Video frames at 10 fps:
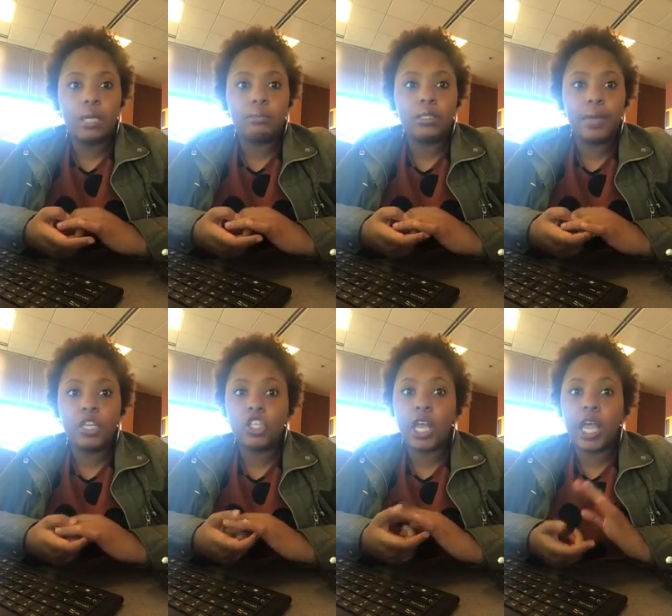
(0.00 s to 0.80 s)

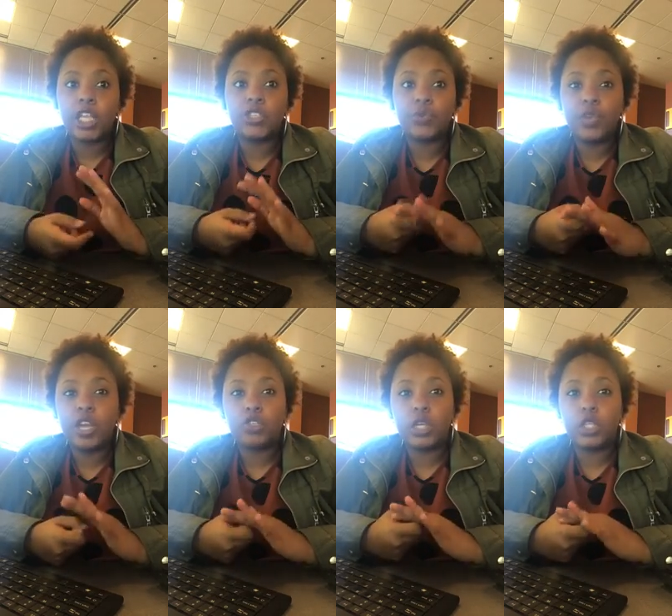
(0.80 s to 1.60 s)
Spanish has
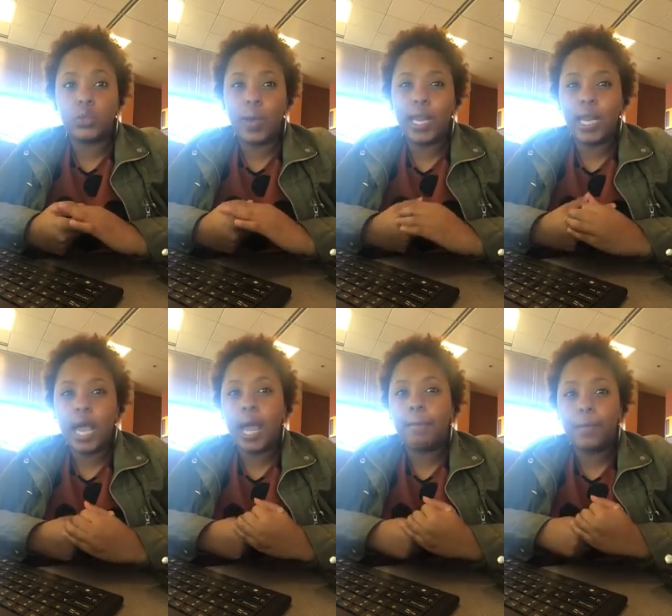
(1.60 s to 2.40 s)

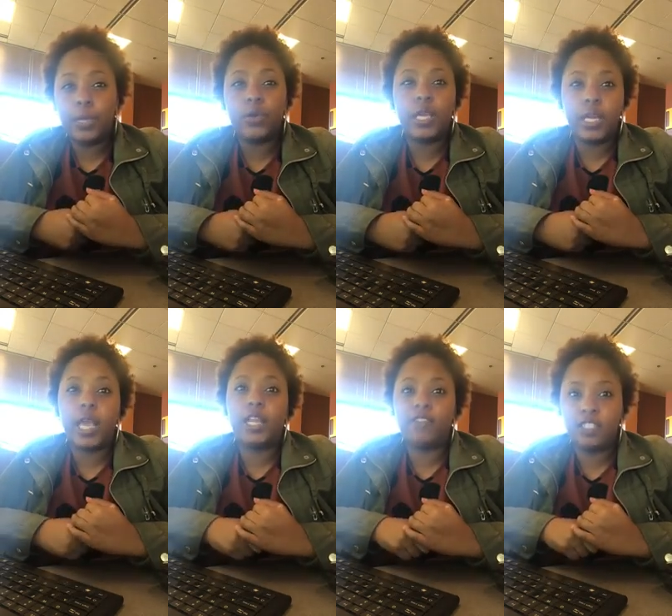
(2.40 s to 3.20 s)
329 million native